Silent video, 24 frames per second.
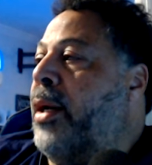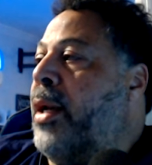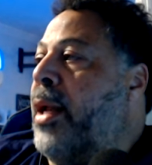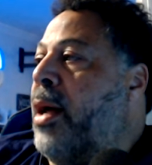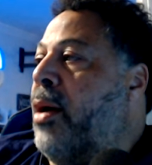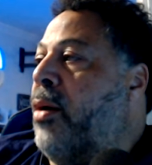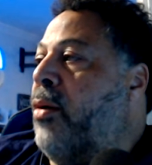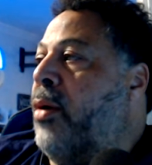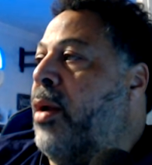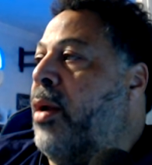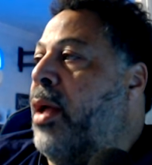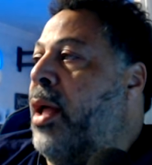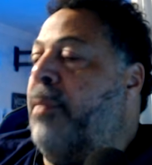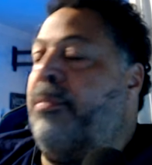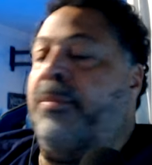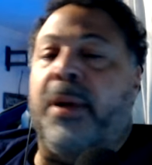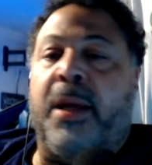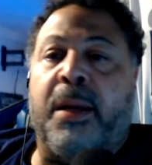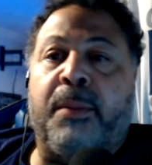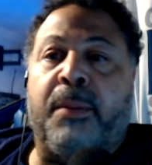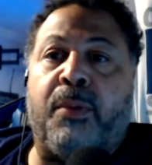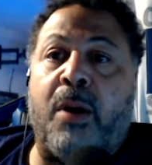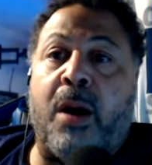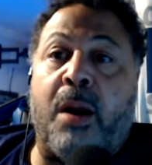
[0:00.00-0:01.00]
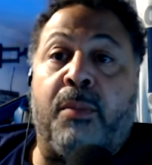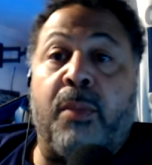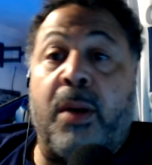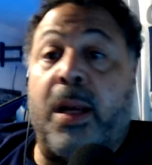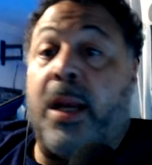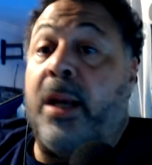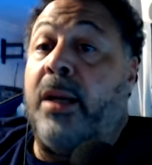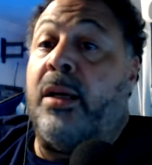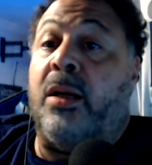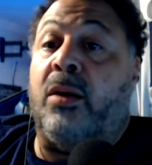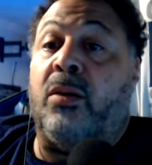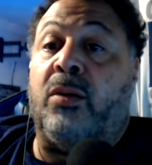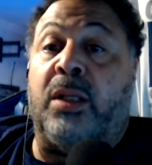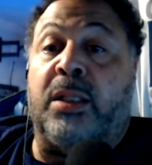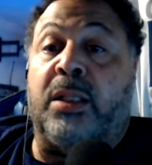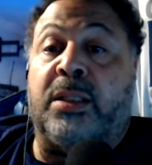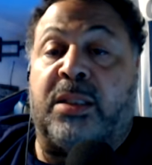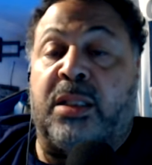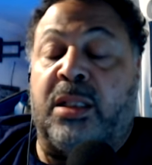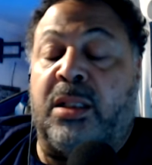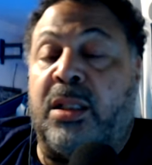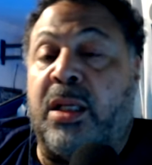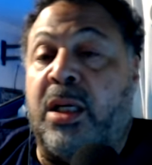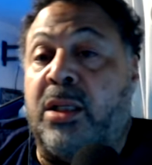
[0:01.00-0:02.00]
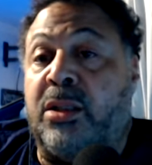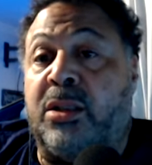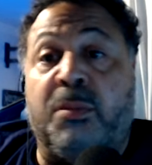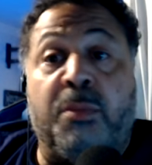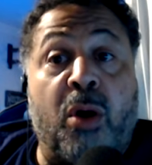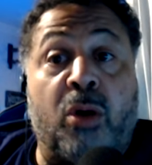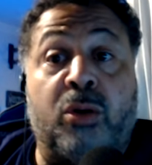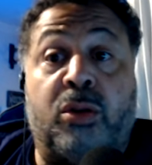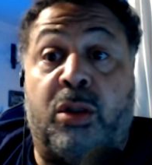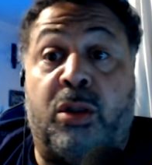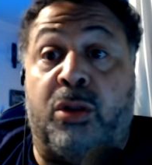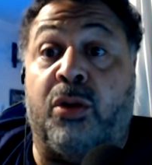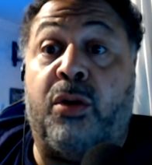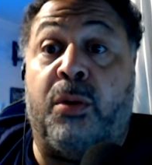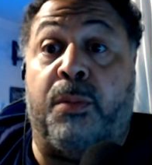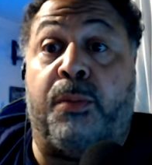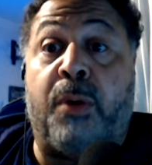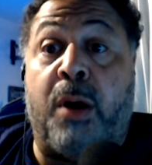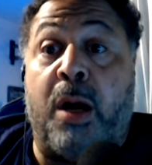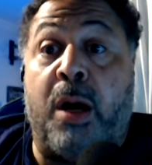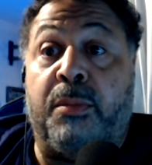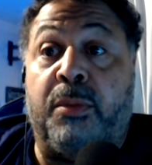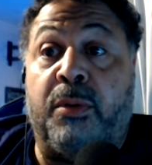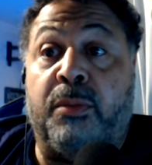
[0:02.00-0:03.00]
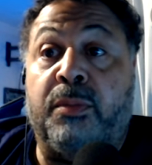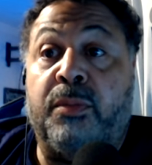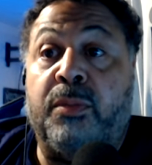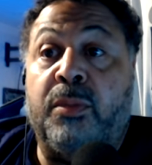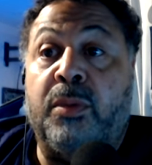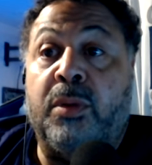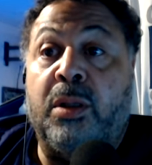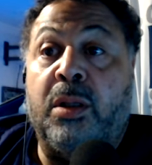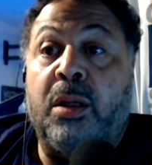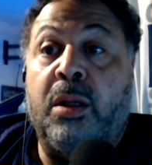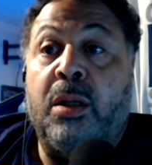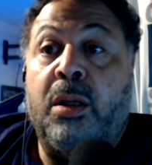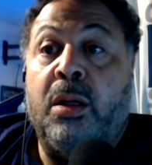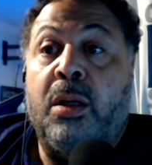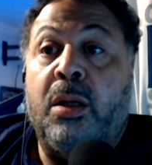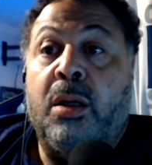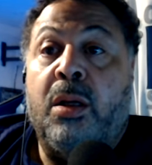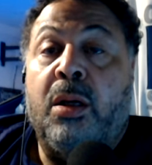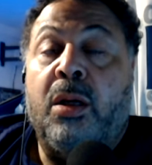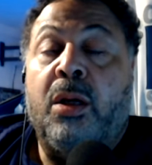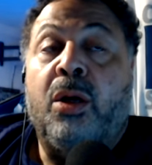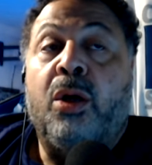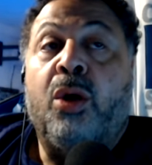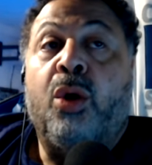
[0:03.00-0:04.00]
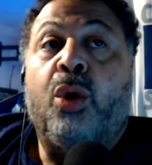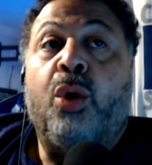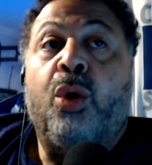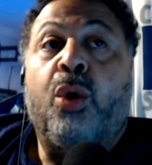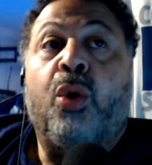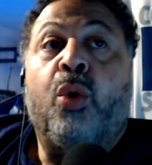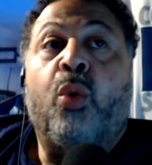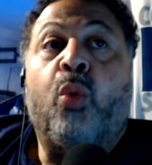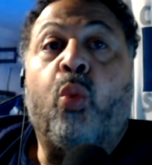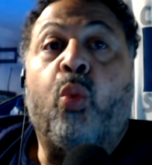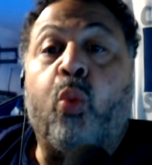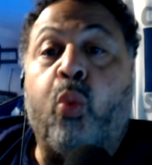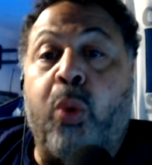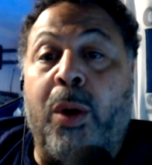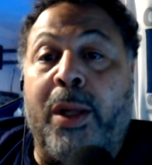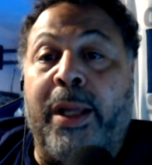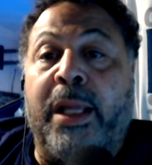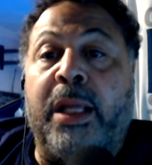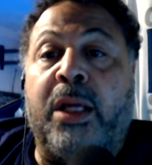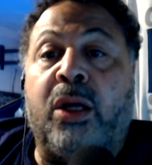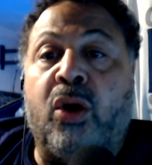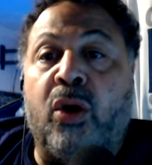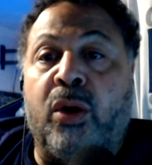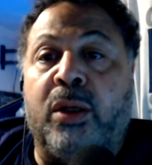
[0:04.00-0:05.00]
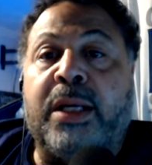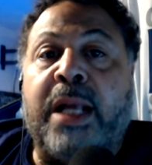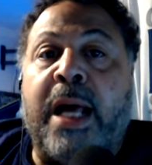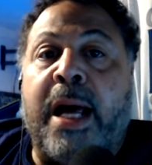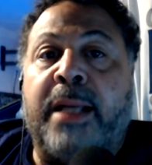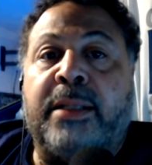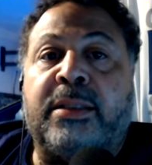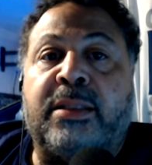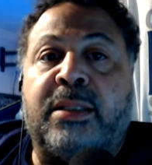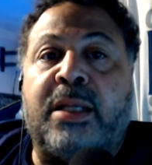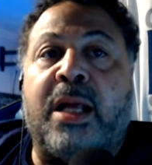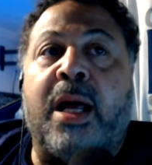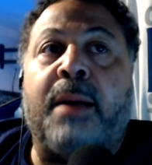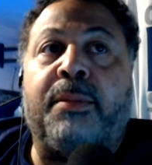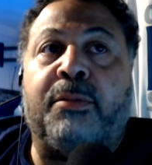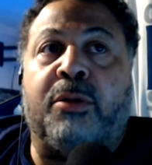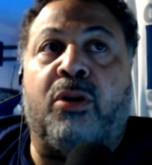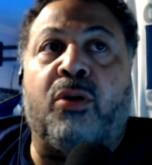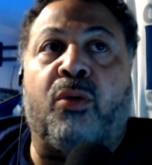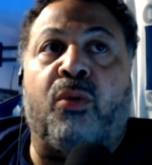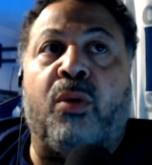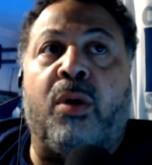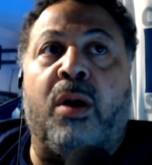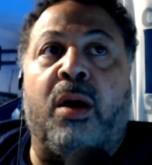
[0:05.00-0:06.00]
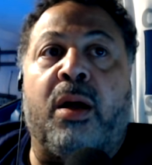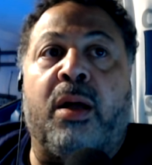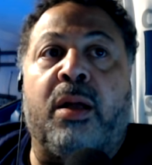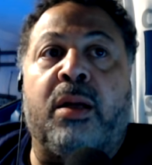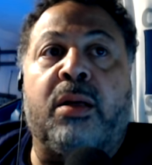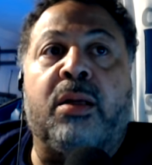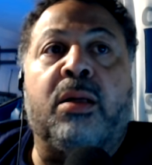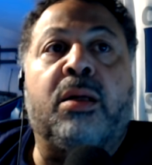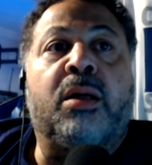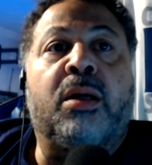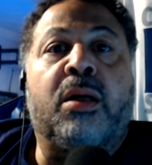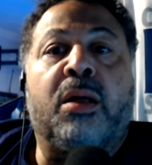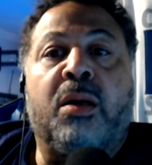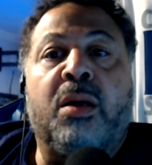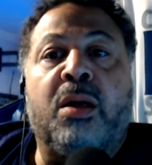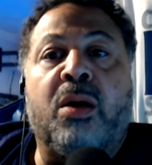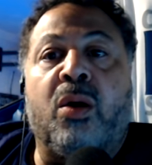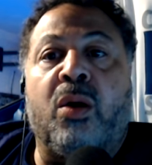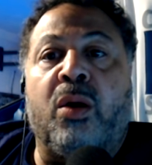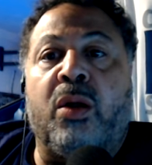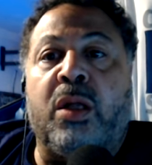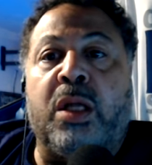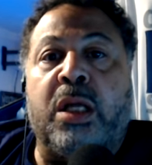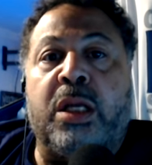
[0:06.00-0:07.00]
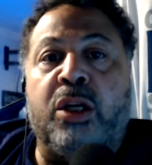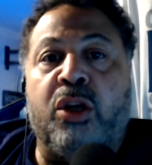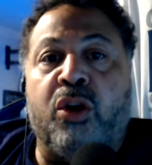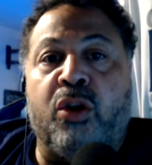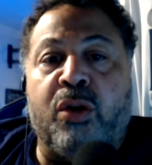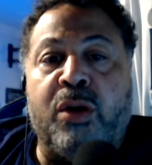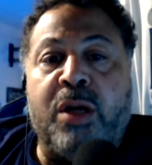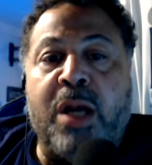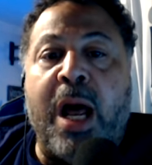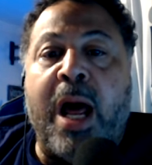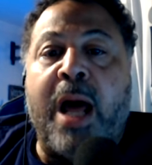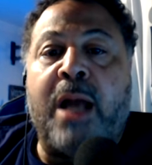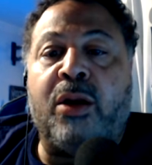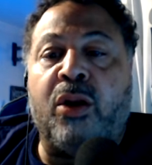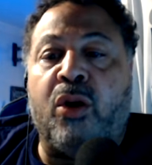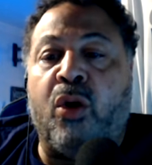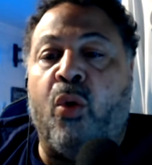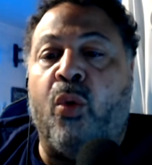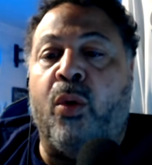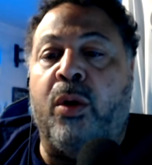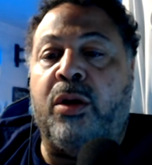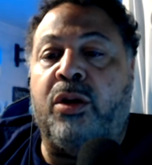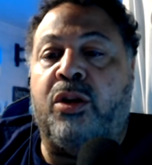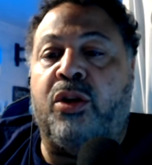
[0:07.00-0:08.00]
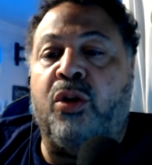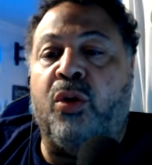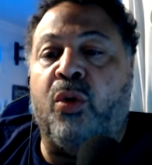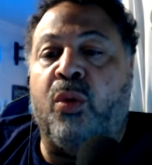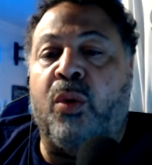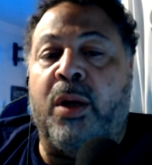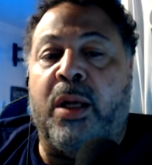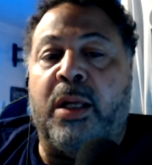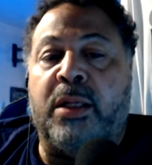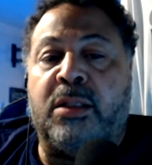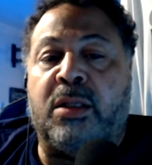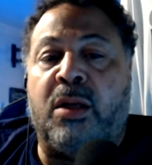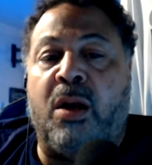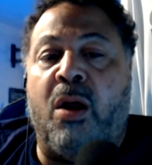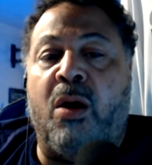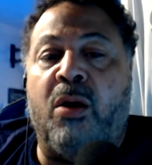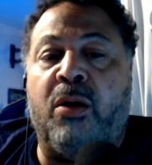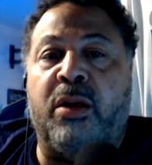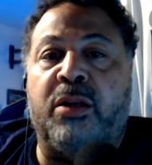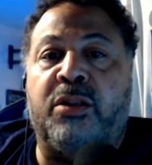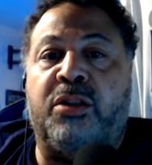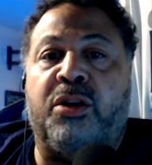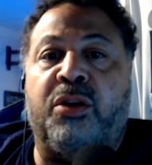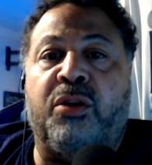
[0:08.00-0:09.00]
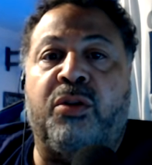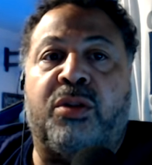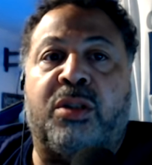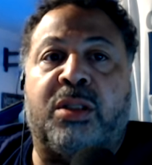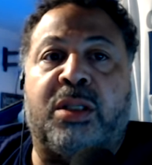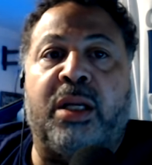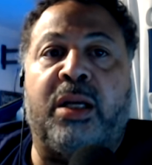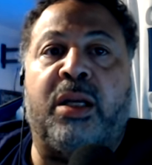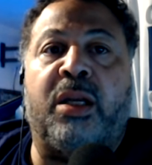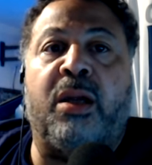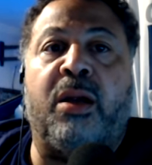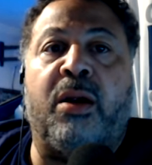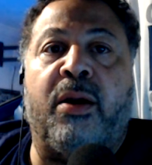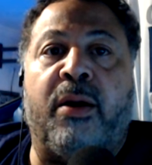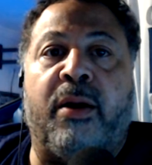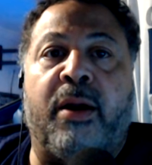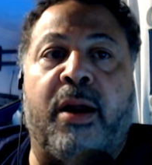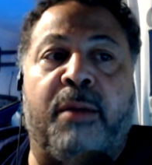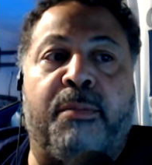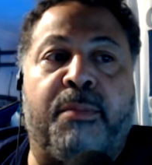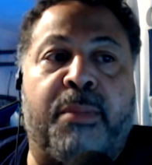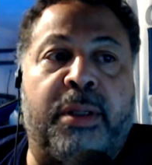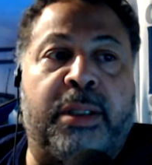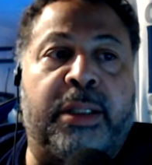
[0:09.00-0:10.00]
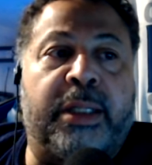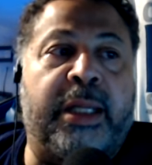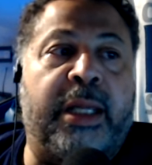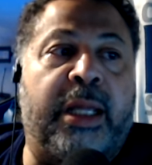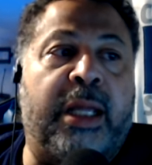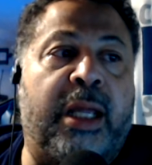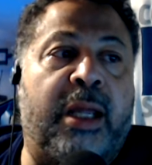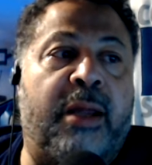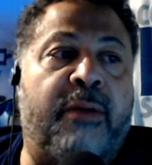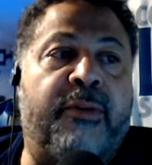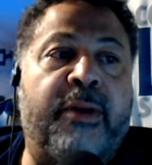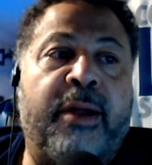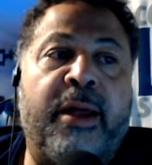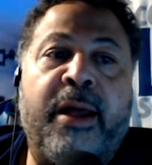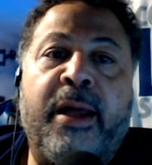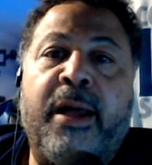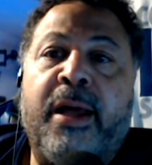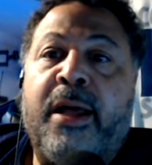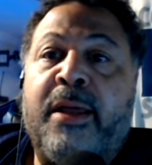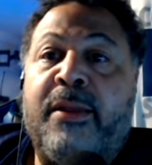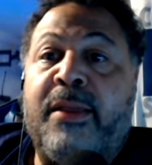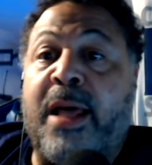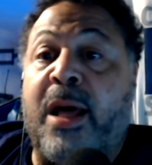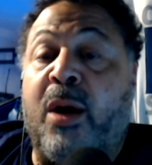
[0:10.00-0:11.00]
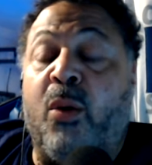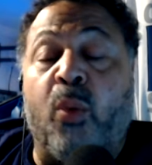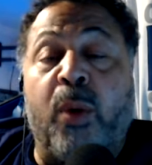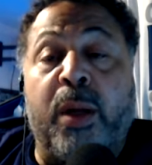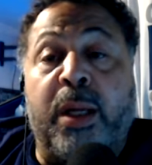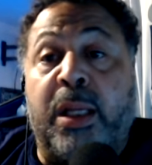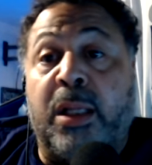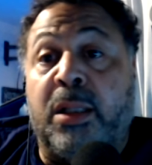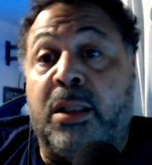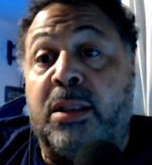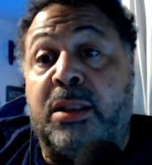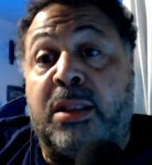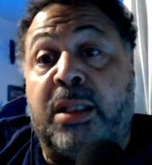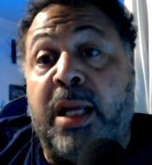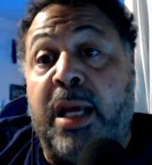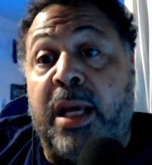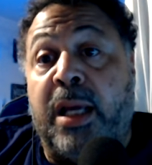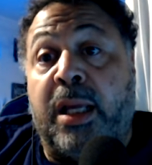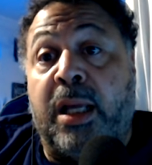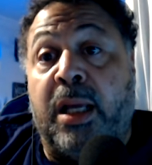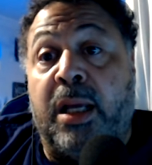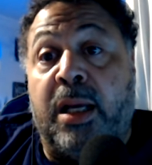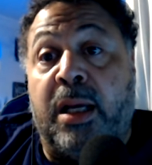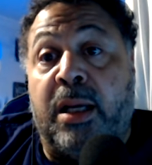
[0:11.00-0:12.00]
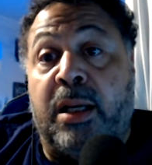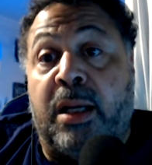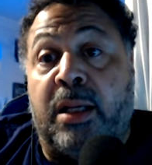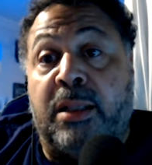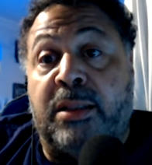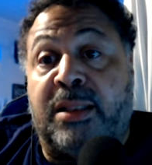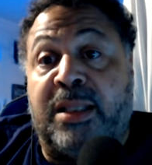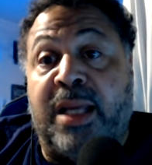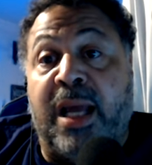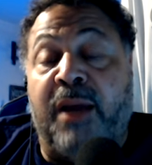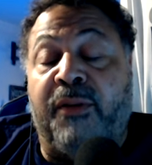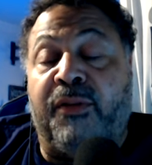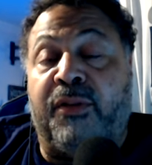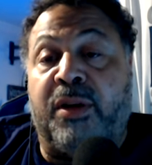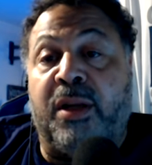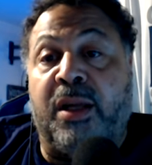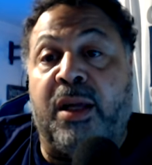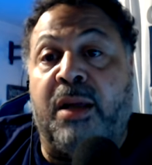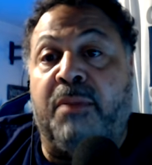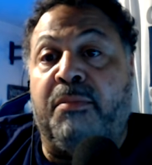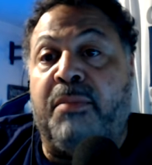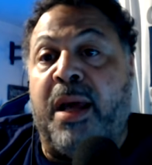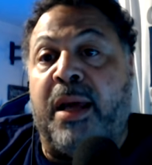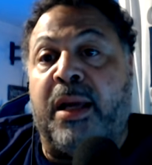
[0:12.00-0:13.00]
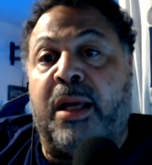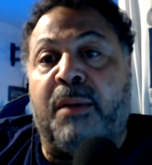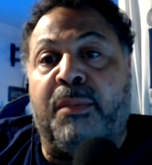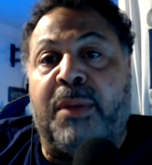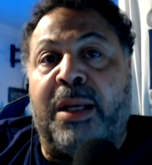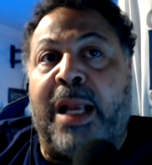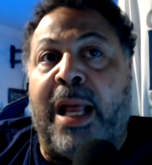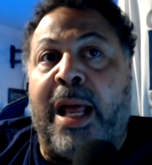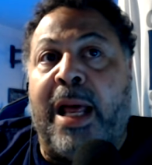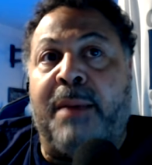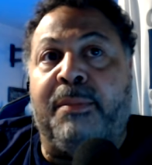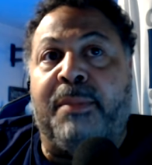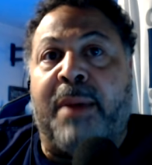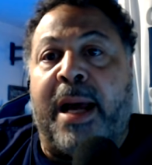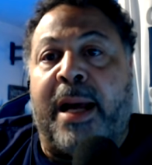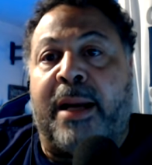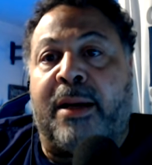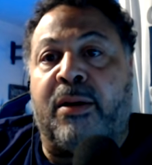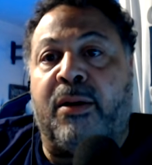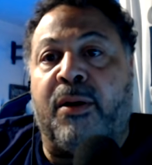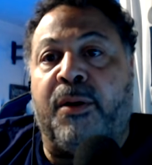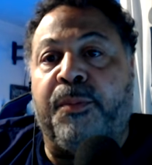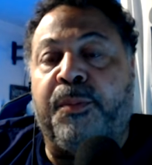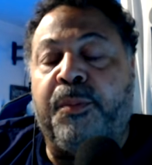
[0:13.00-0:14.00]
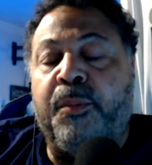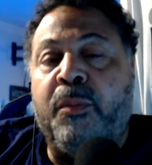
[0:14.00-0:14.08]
out a big problem. And listen, there's a multitude of problems. We could not stop the run, and you're not going to as long as you sit here and believe that we can just take a, a safety and make him a linebacker.